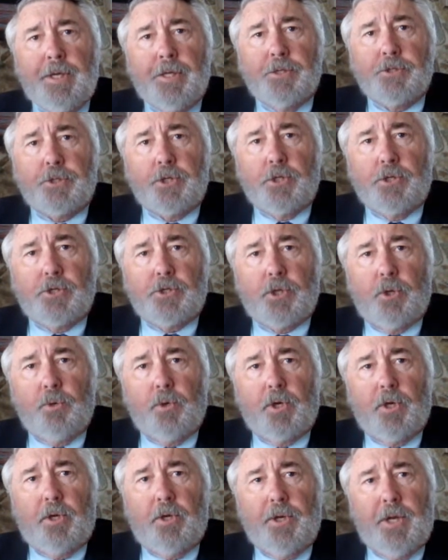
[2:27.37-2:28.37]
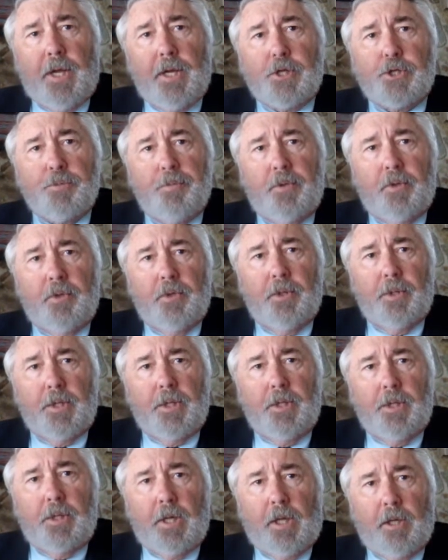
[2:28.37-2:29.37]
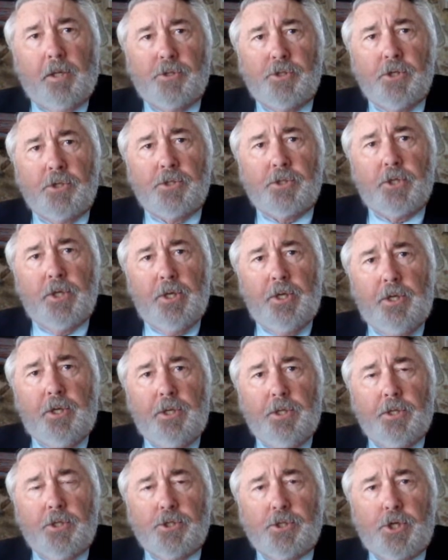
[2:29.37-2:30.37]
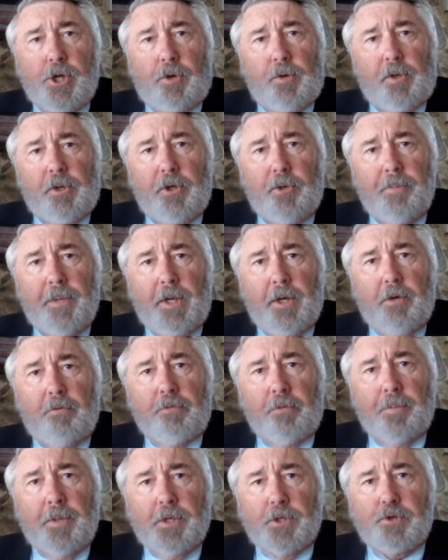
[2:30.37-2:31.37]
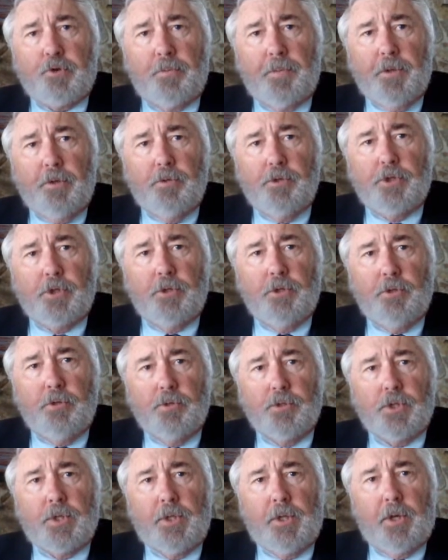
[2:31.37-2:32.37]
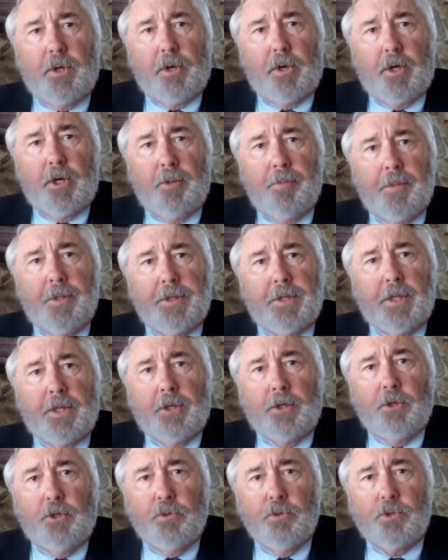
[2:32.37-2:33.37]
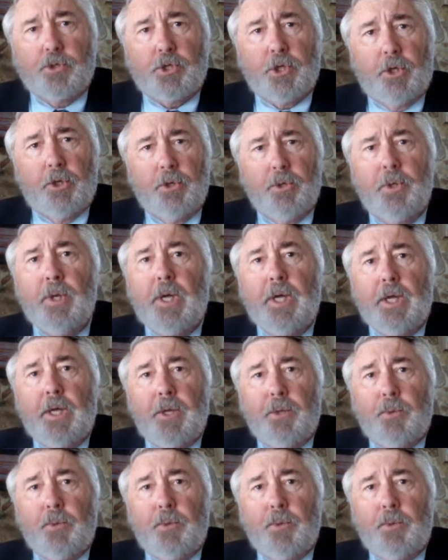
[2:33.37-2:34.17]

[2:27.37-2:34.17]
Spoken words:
such so-called actionable intelligence, is generally omitted from distribution, using the argument that to do so